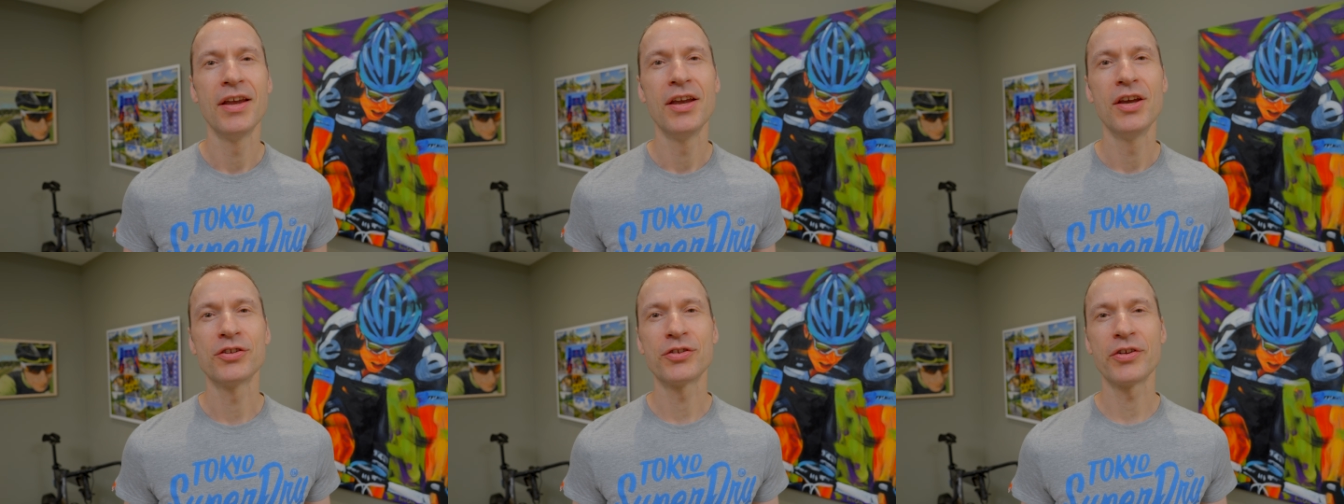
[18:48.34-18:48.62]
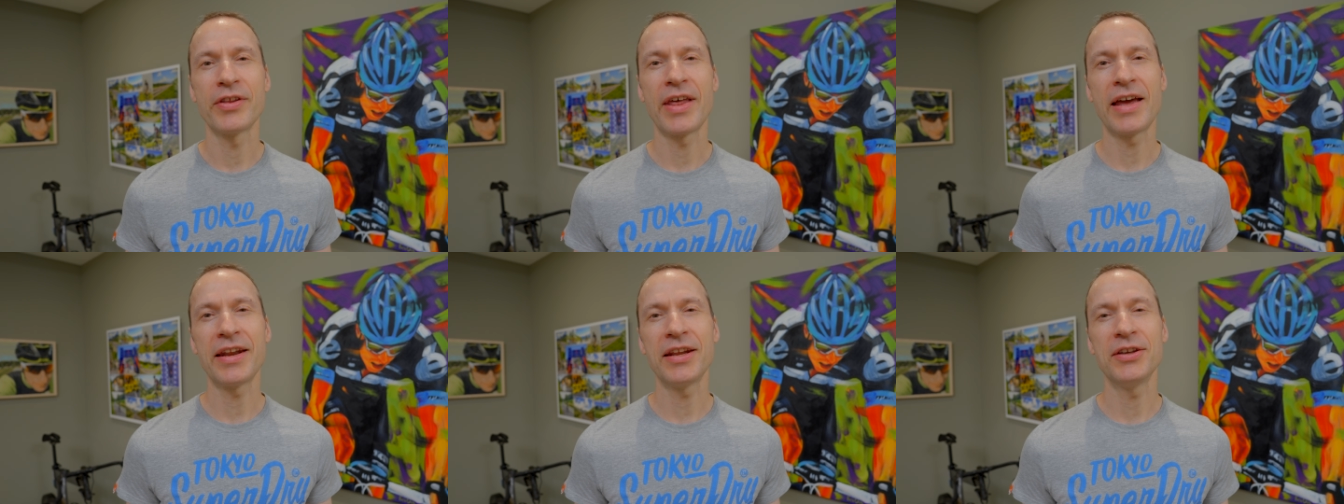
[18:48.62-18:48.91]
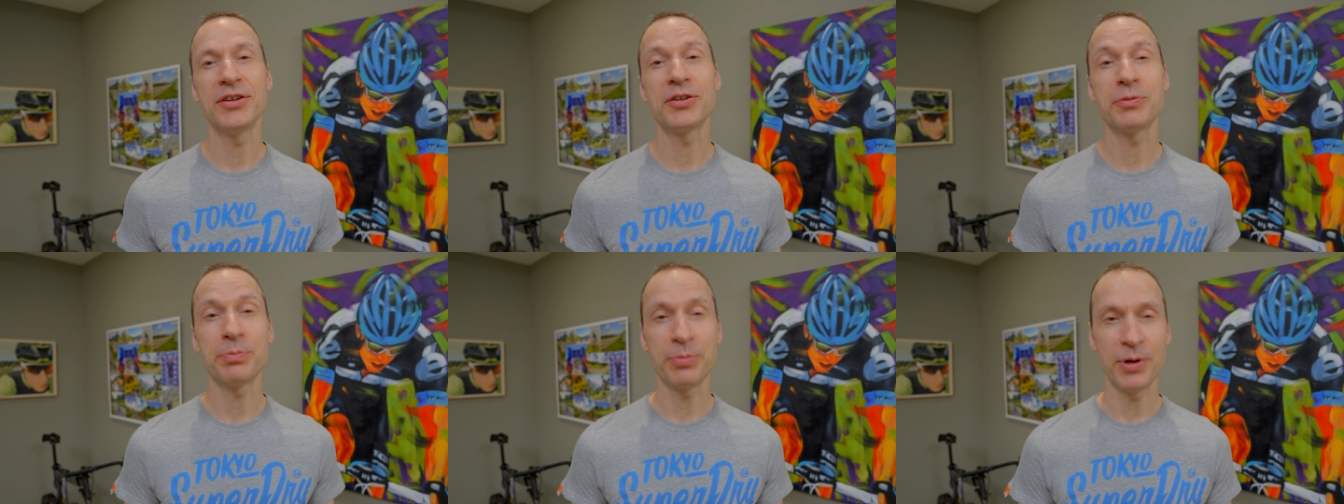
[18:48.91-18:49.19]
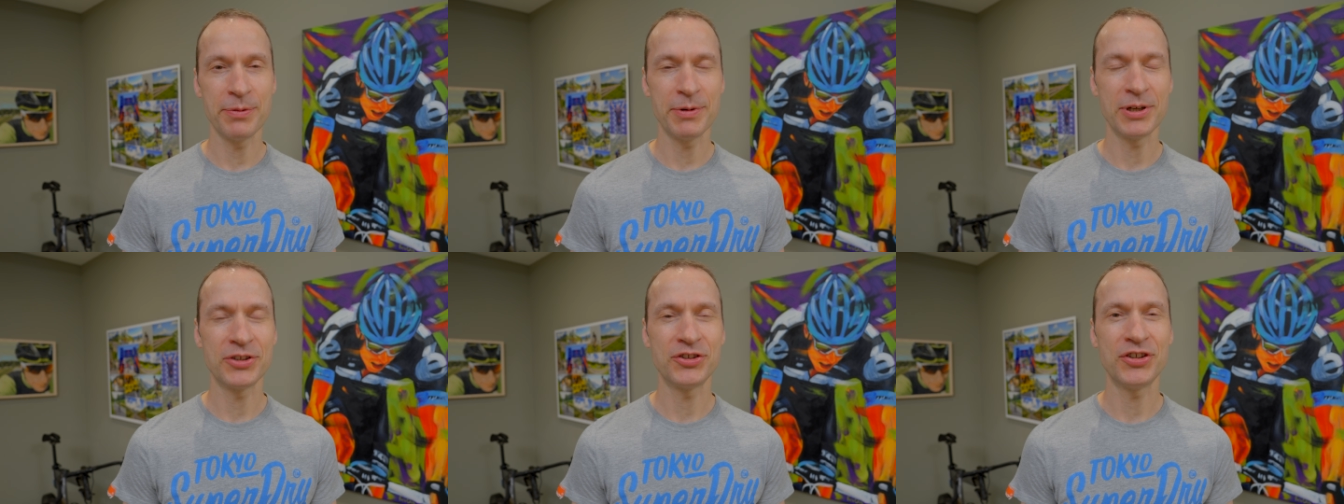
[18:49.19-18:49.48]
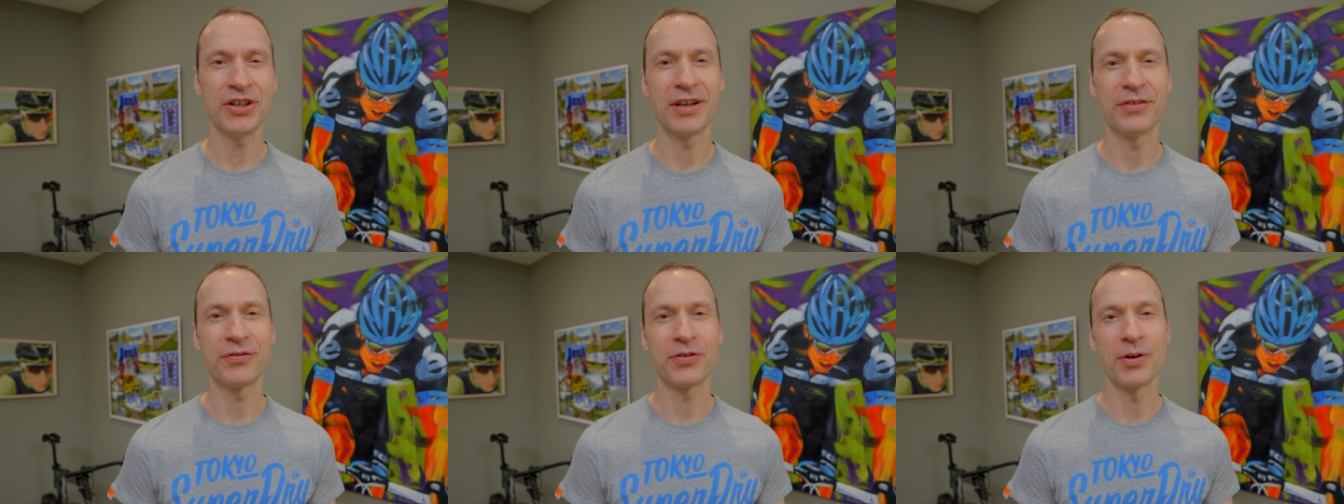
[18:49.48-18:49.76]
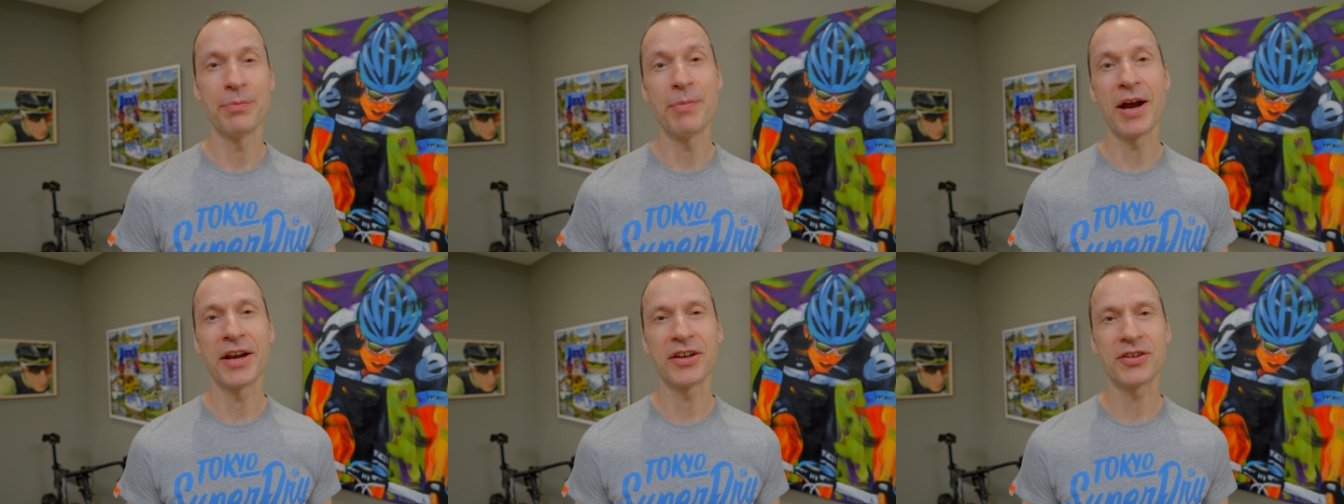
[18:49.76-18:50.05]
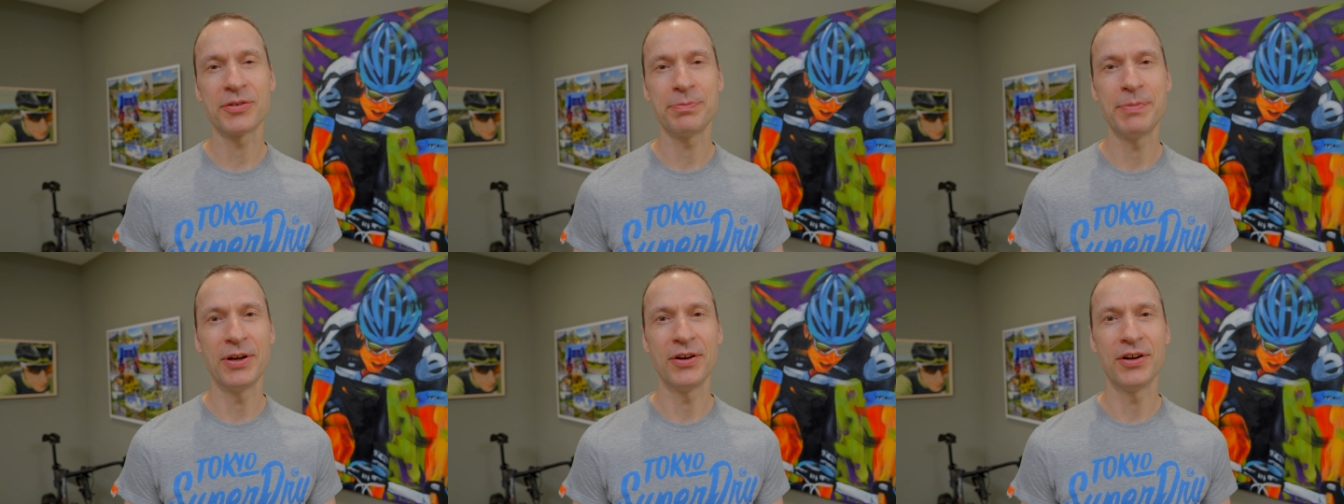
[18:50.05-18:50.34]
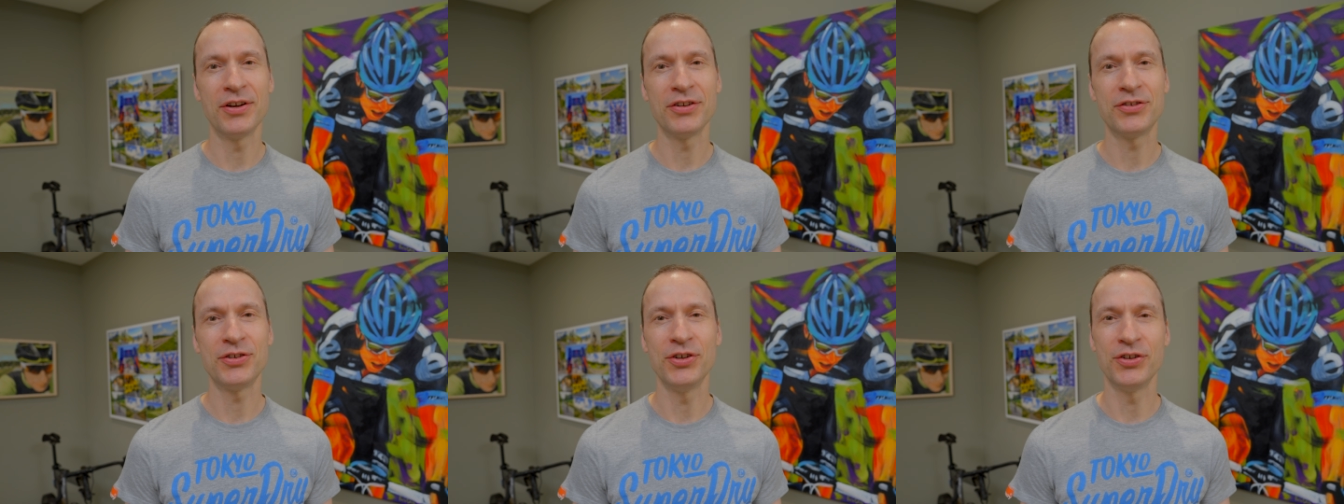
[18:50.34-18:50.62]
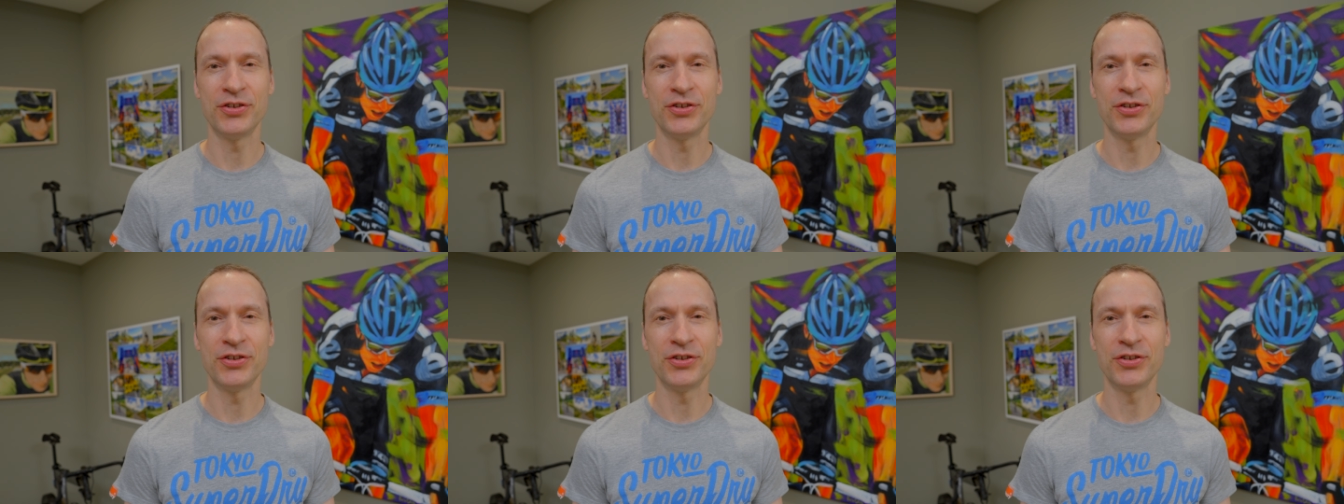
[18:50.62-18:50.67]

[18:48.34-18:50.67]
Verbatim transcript: So that is pretty much it for my experience